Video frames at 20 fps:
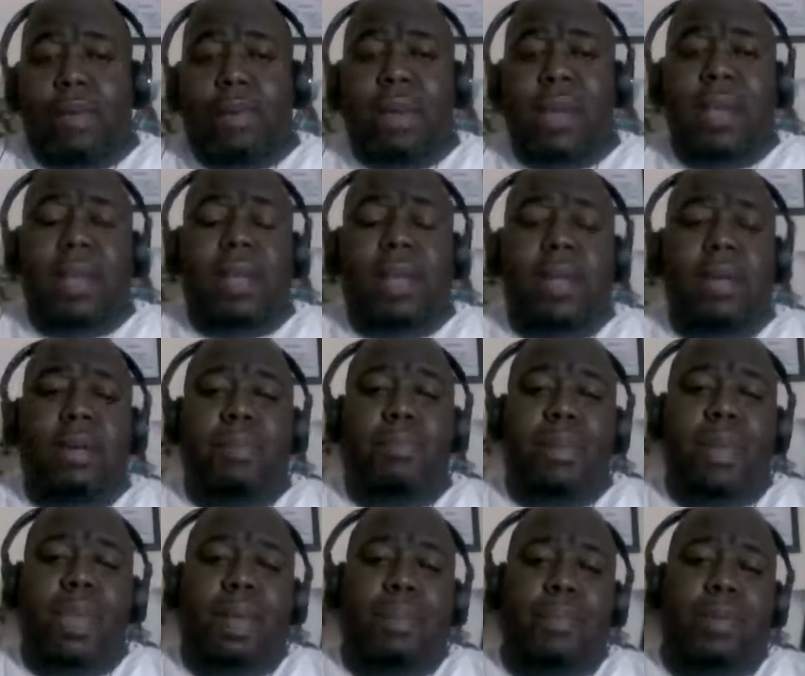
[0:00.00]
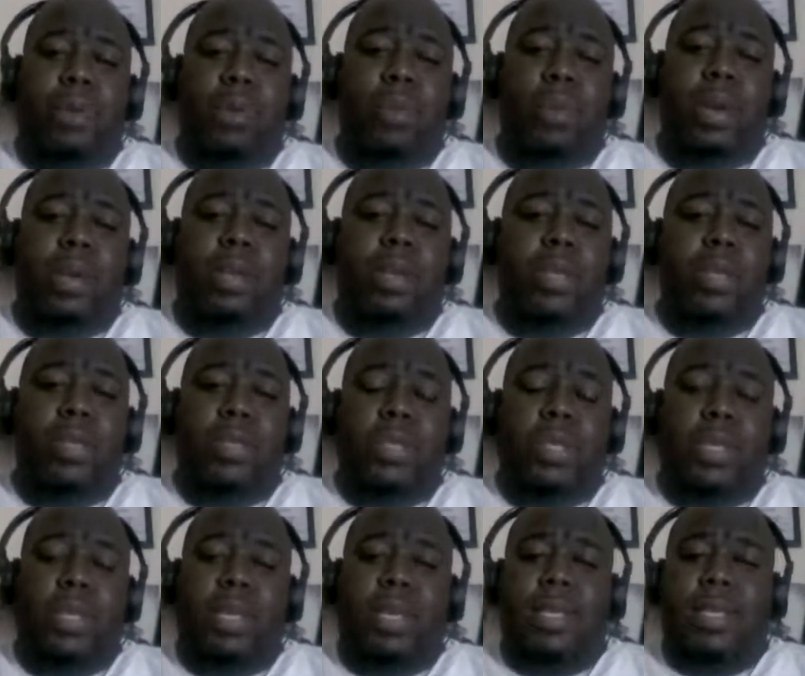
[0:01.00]
Many good people were
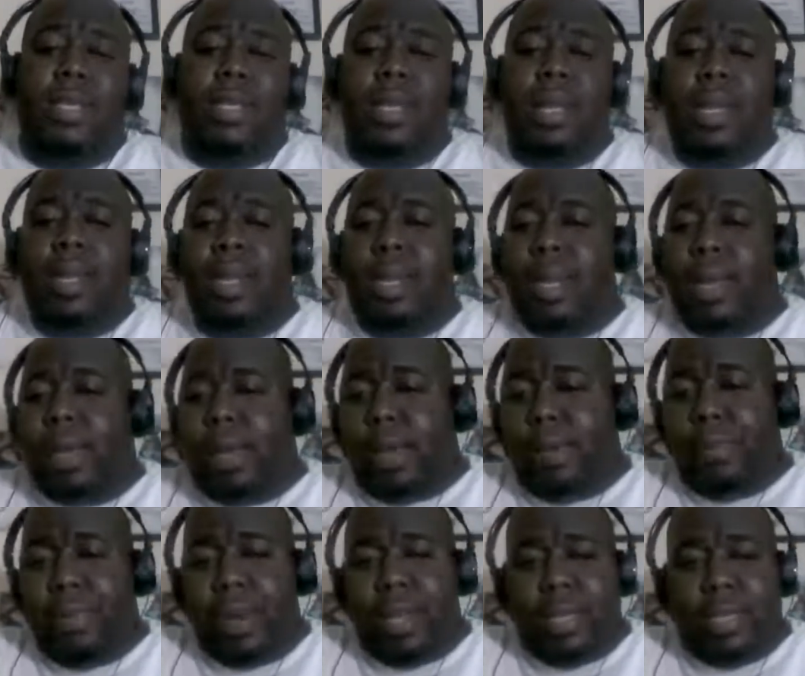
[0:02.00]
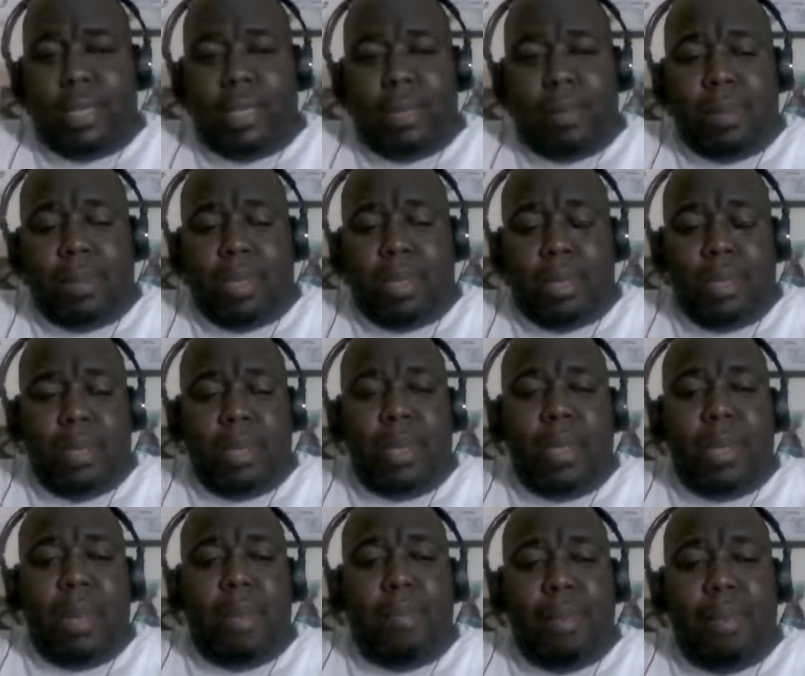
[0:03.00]
used to his daily company, something
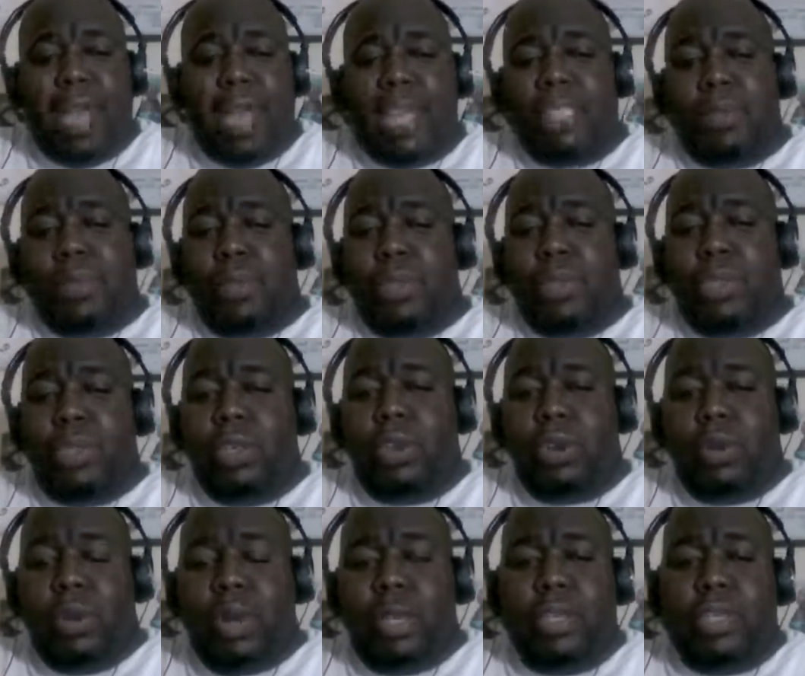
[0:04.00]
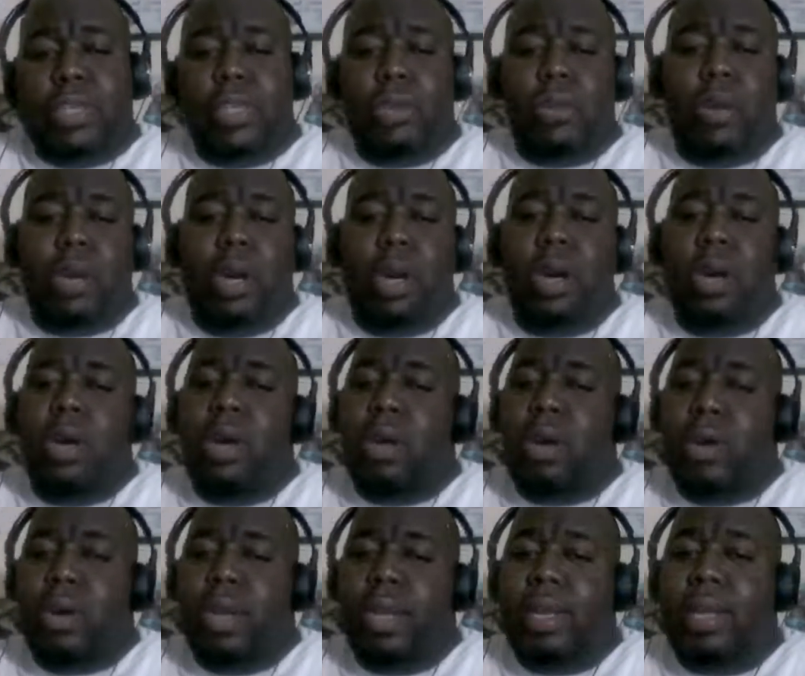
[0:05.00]
unimaginable to critics who heard
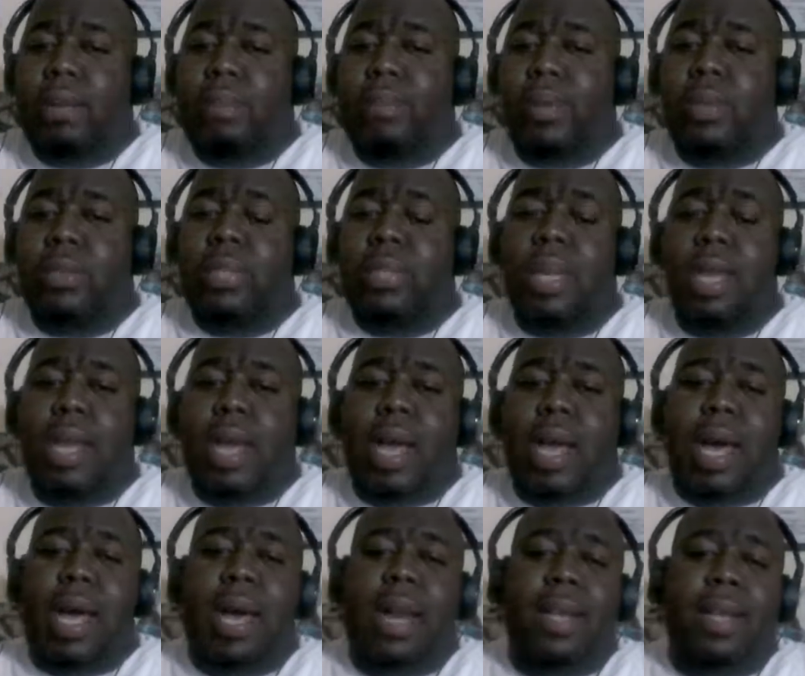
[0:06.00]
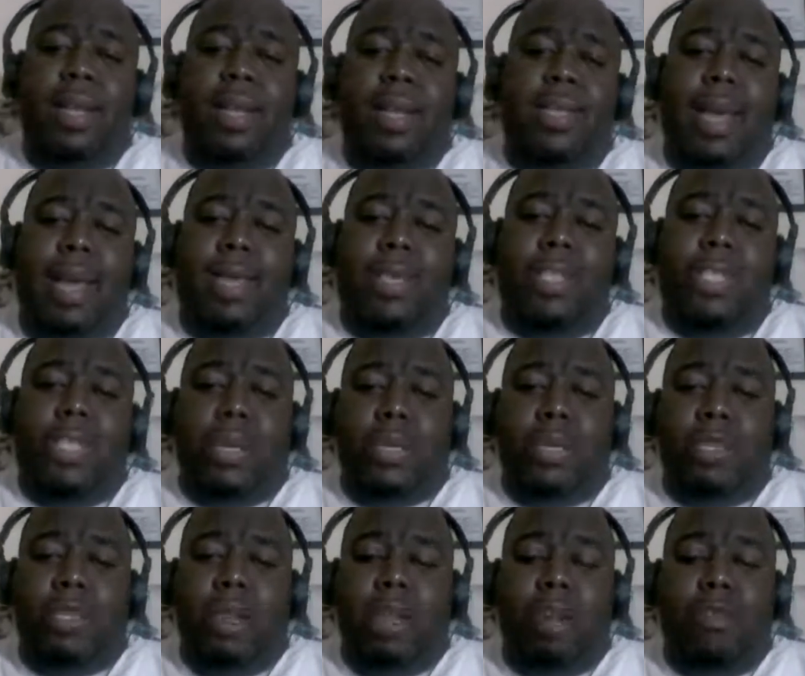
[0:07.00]
only the most audience
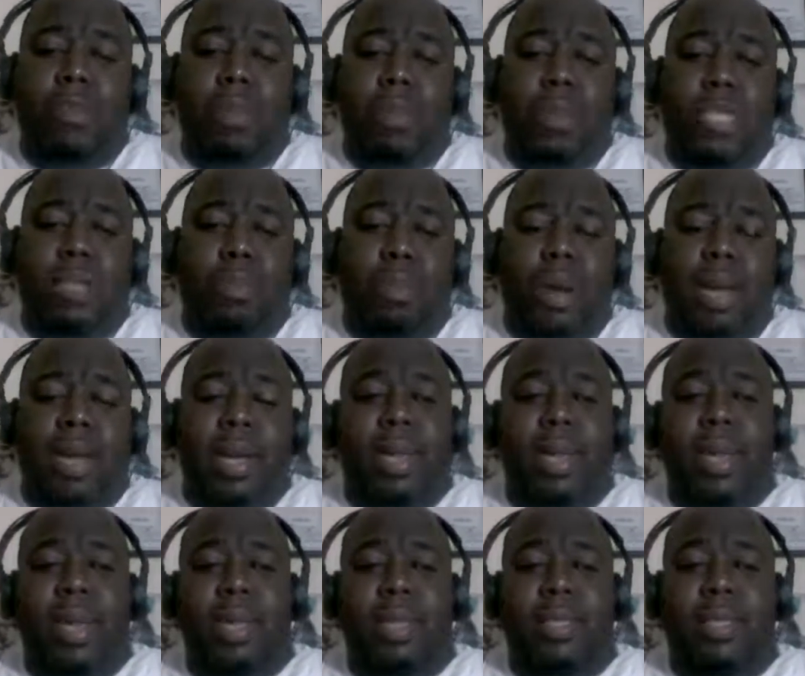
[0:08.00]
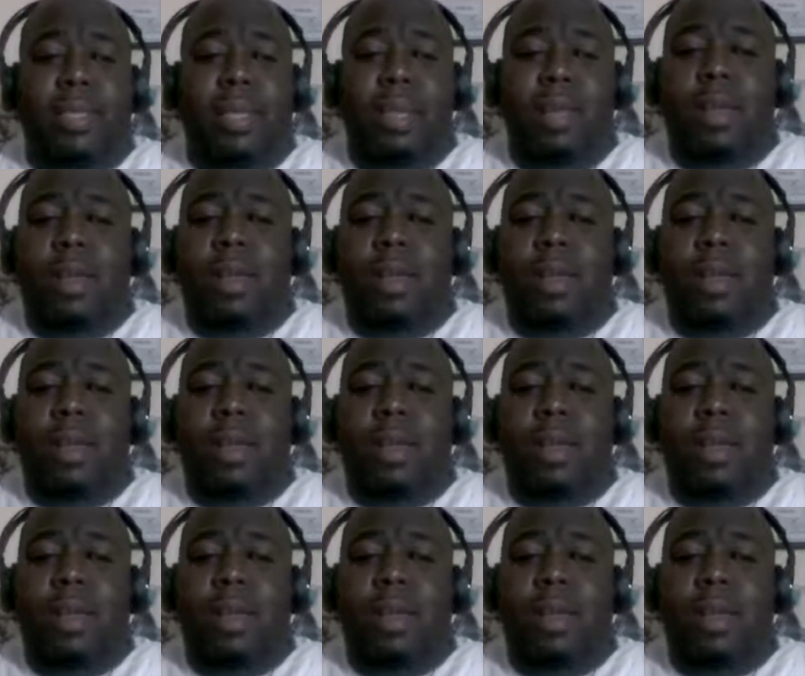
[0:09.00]
excerpts from his broadcasts.